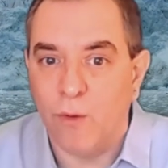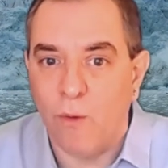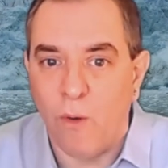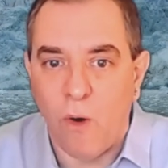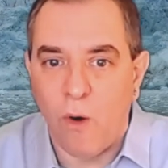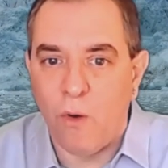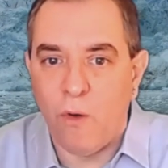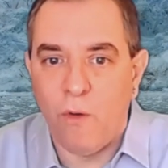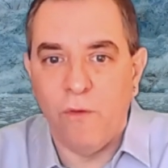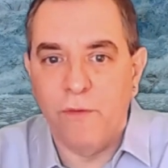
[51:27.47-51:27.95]

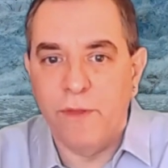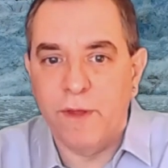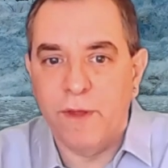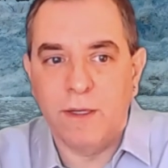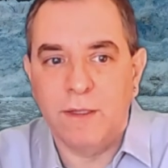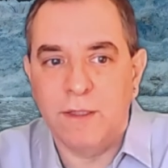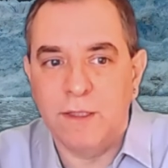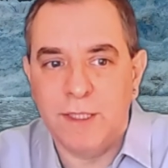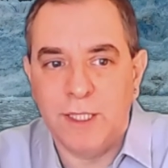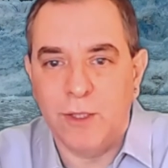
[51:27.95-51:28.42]
All
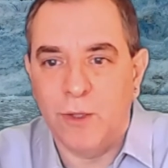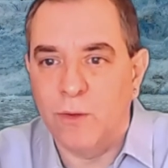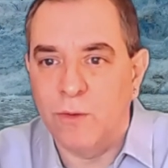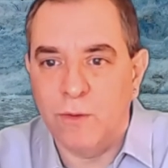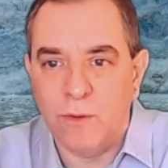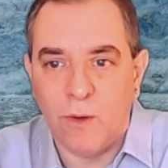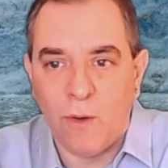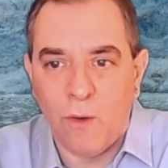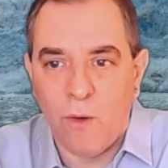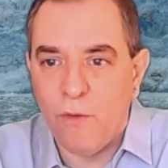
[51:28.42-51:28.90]

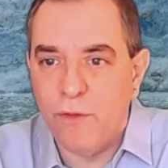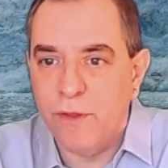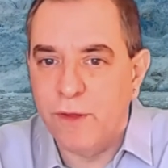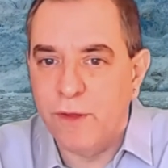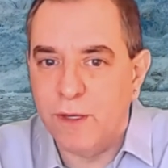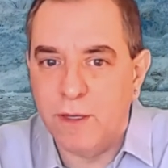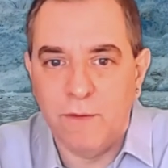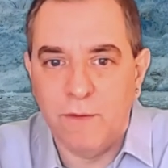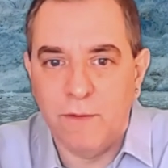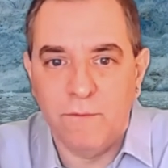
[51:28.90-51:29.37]

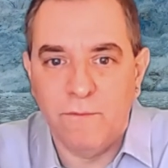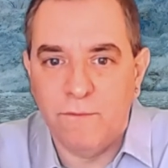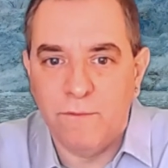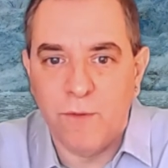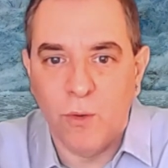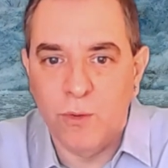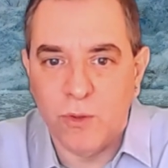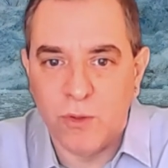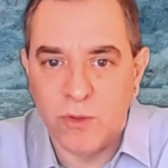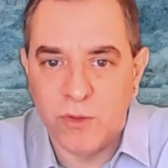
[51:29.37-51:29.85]
the
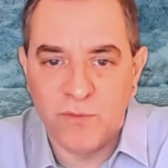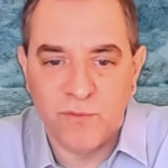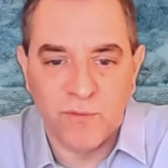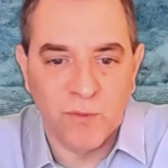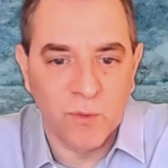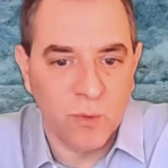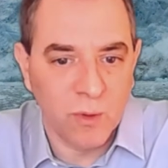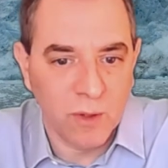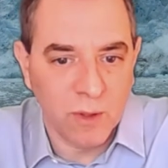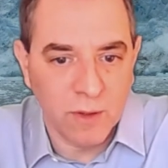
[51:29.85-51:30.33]
voters
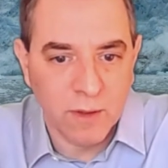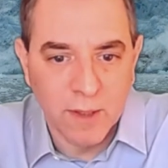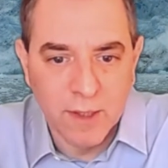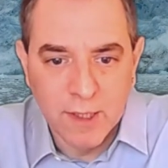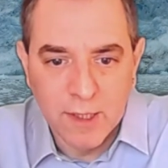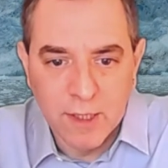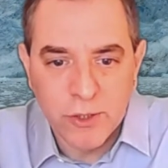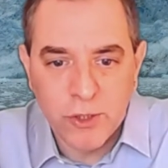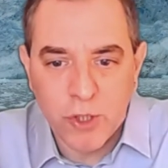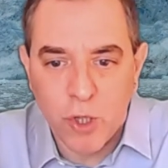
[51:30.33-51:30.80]
for
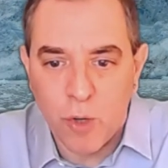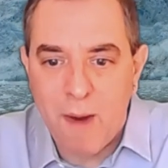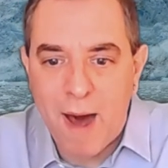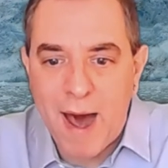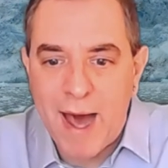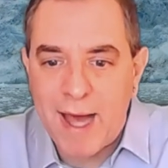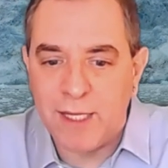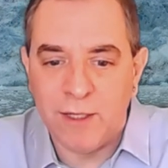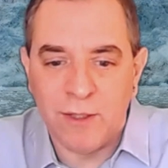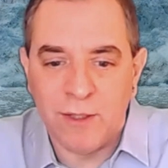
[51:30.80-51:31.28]
Joe
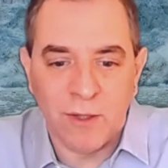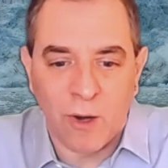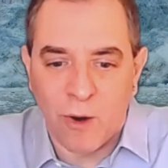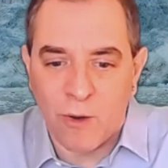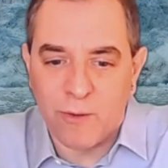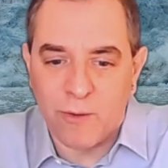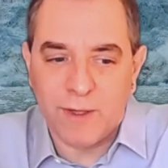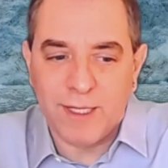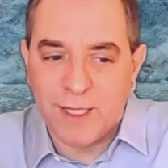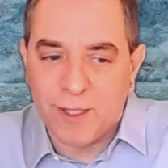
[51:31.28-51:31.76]
Biden
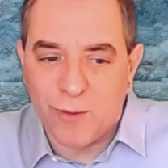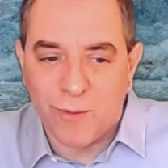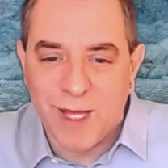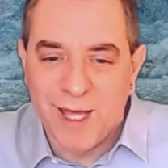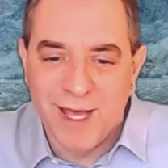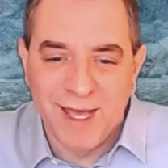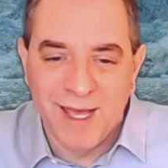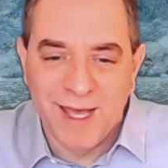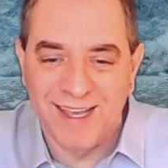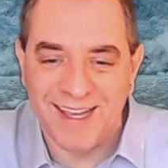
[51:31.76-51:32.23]
are,
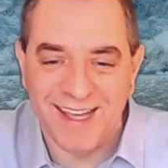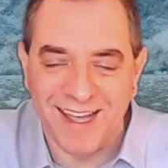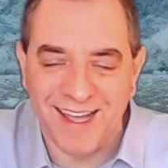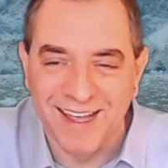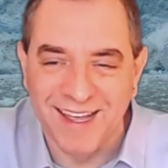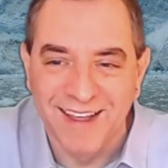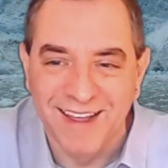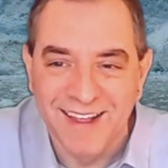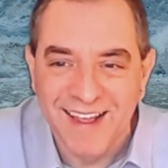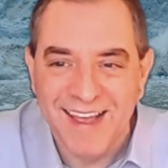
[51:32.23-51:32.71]

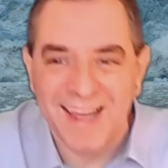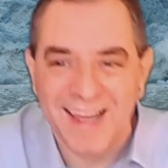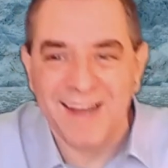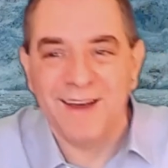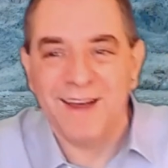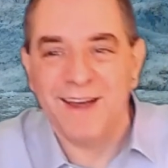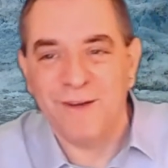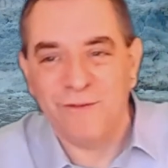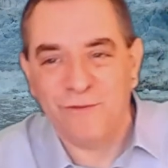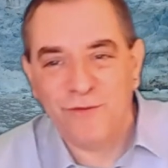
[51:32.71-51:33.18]
in
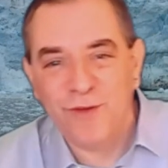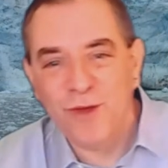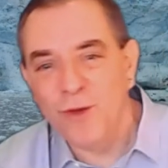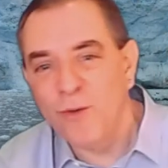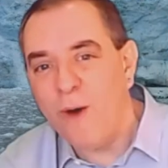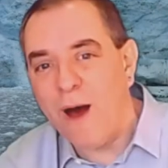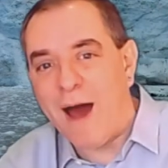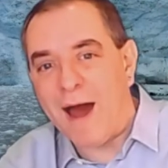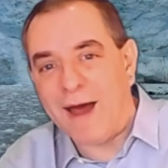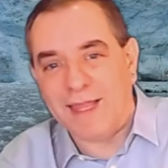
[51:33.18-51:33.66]
a
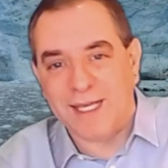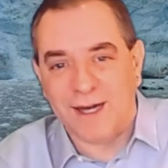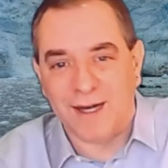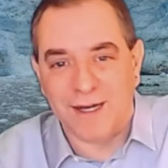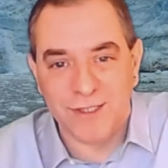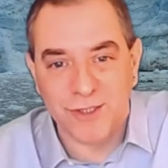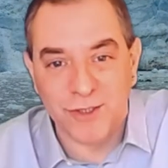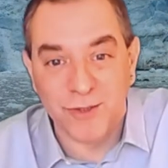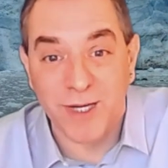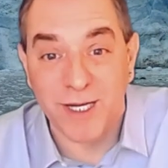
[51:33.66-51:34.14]
few highly
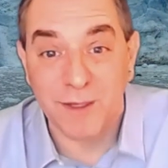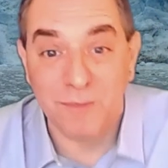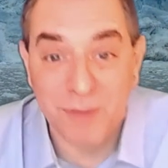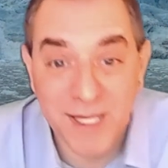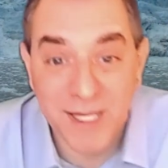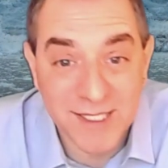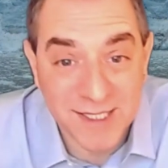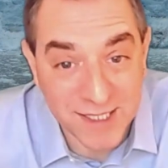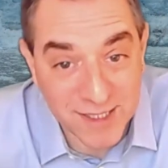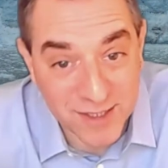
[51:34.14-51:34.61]
concentrated
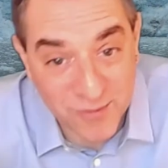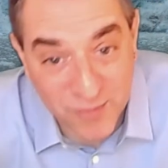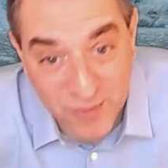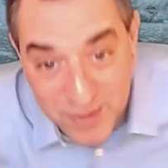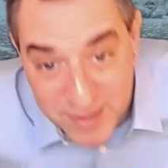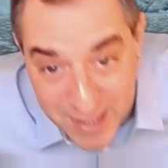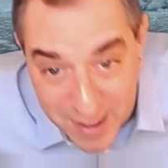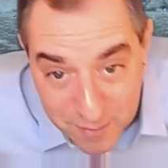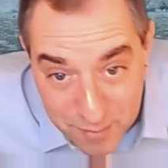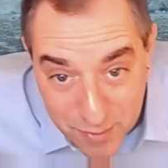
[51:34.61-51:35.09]
places, for
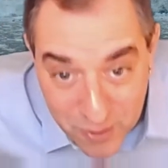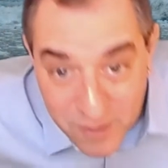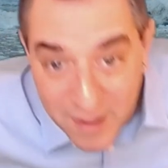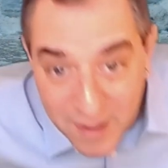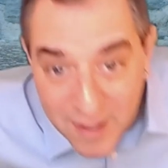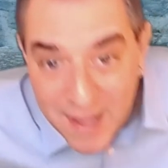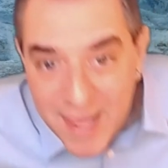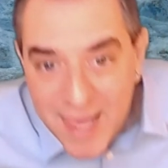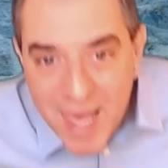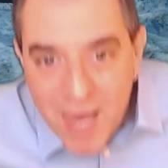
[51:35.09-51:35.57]
example.
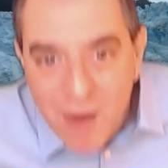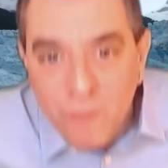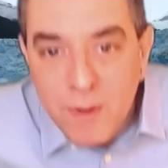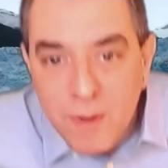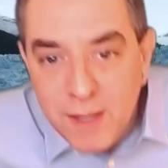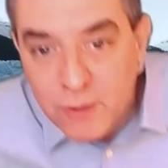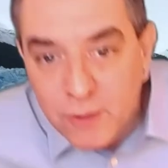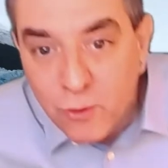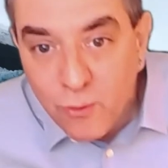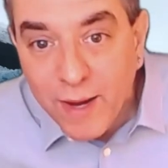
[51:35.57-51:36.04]
It'll
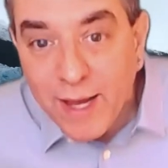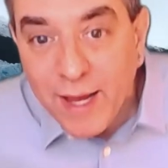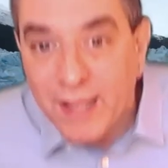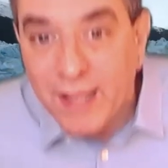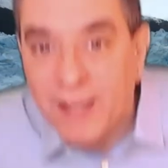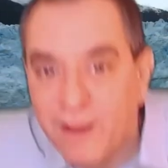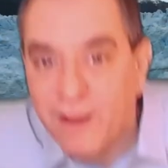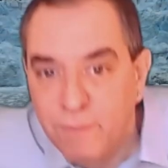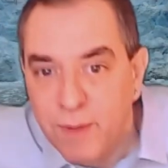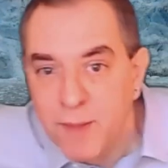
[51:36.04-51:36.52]
be great
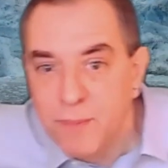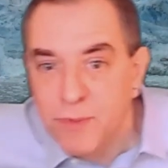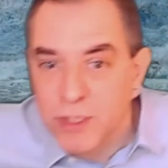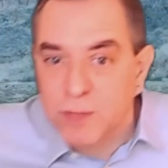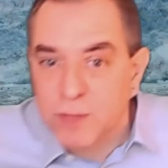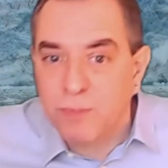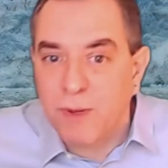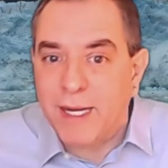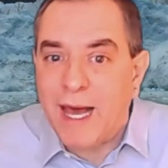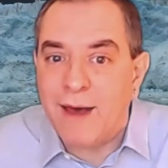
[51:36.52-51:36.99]
if people
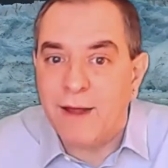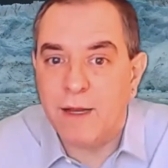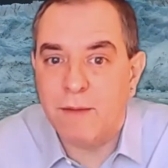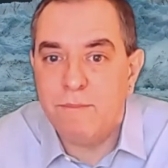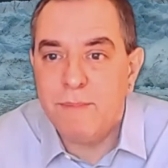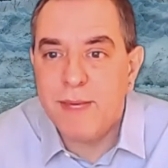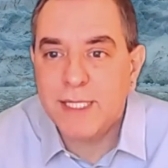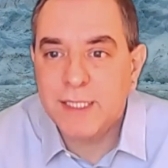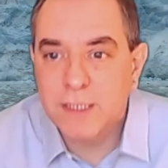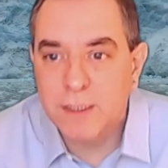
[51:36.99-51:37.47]
spread out
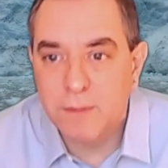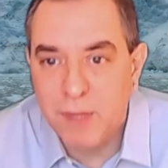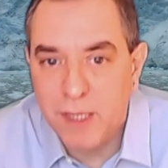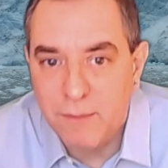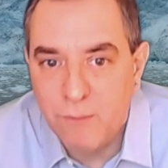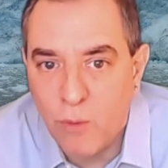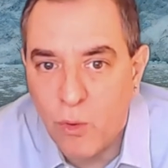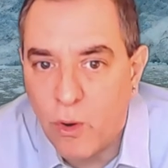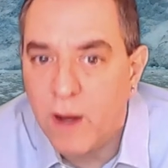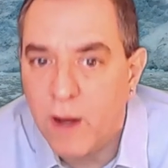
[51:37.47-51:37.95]
and mixed a bit
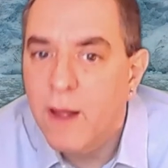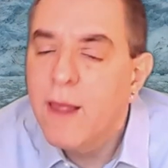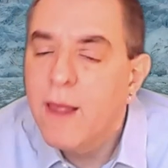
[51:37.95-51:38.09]
more.